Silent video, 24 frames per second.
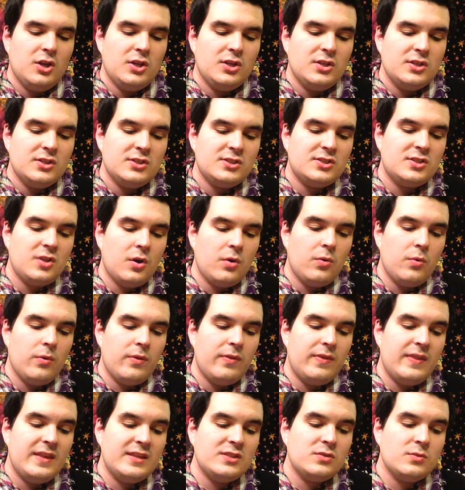So
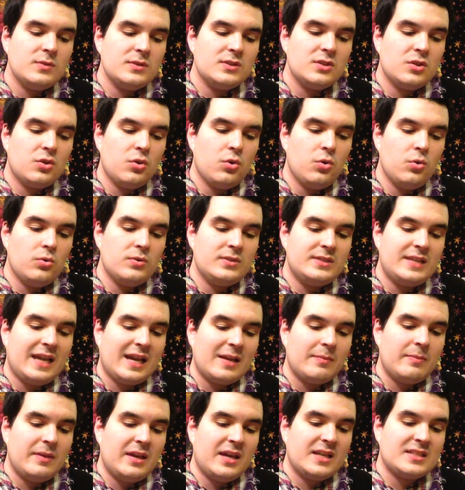this was a cool
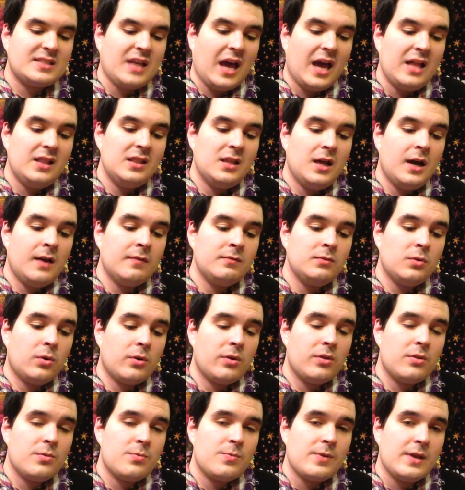deck because I love Lord
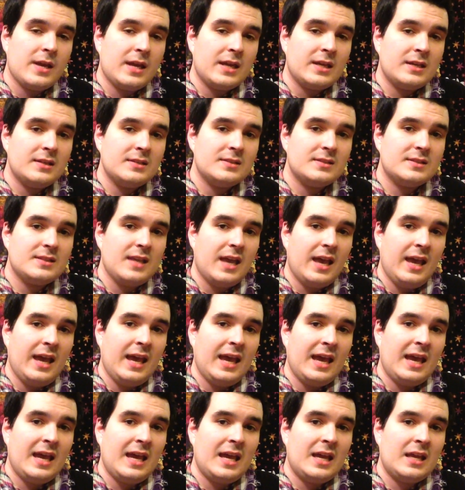of the Rings,
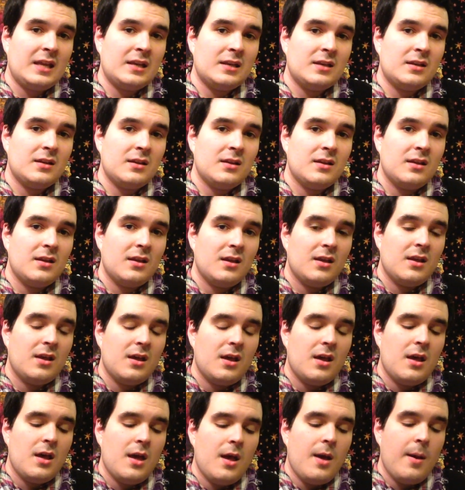and
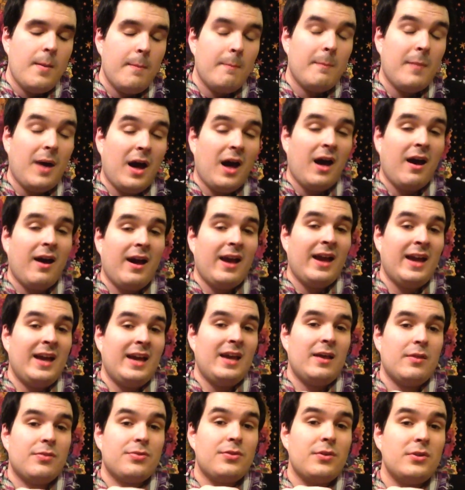
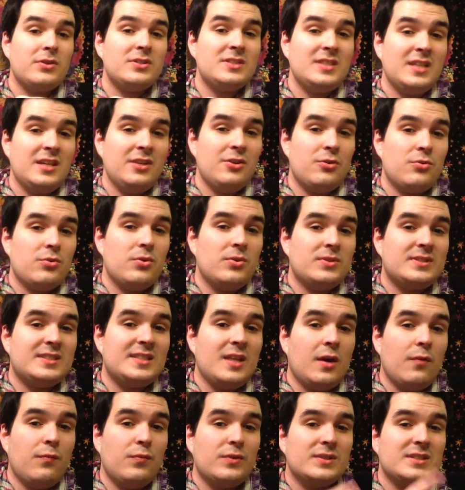my 13-year-old
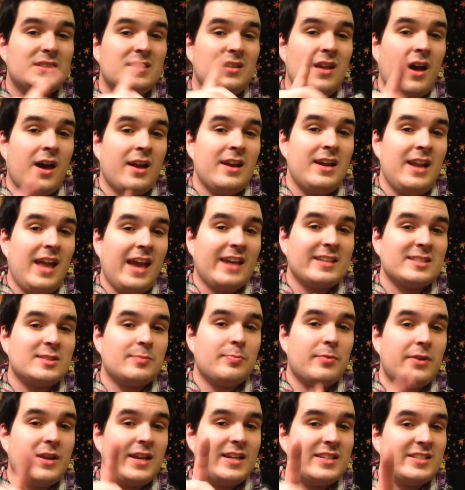self was not an
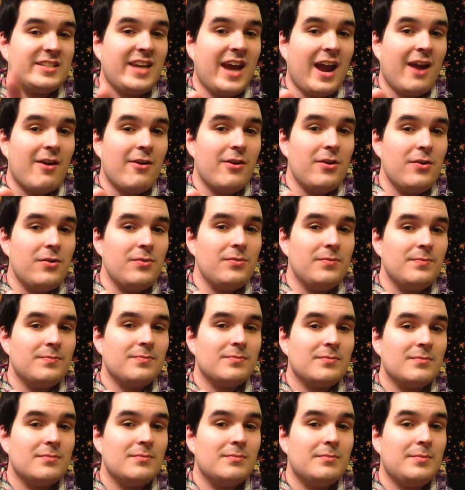expert at tarot,
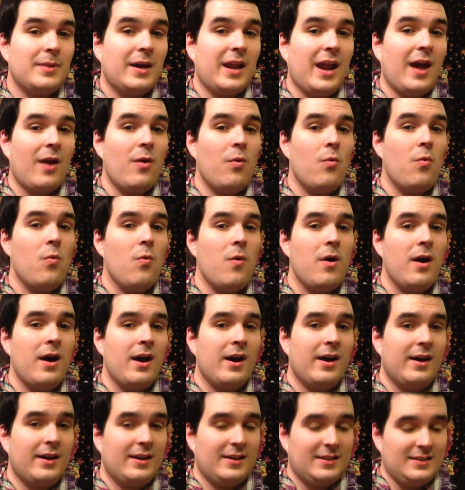but I
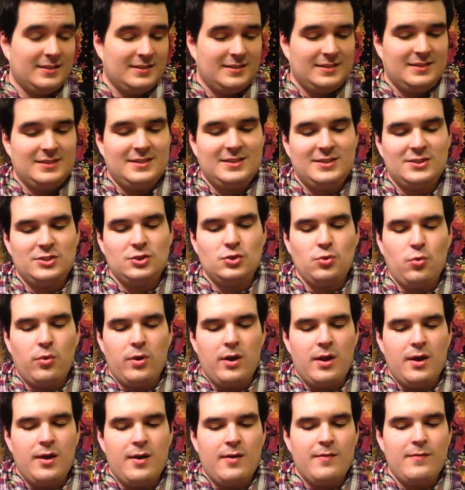was sort
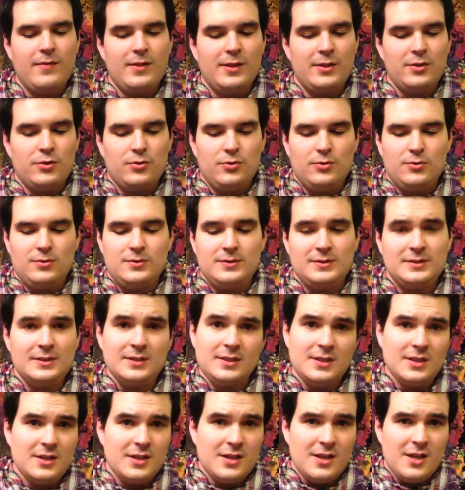of a little
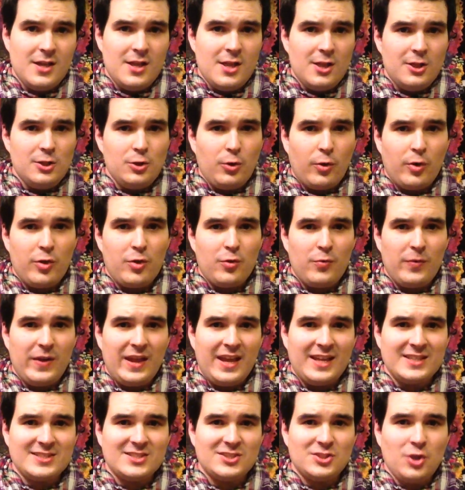Lord of the
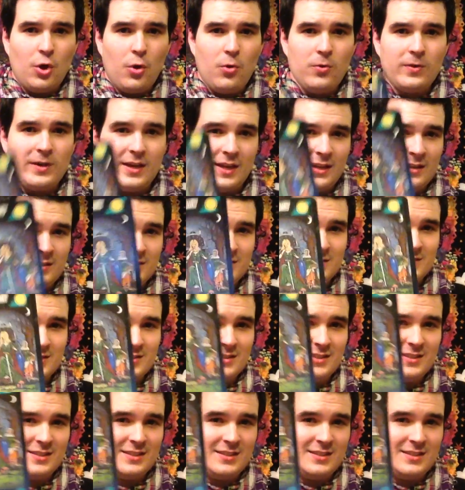Rings Tolkien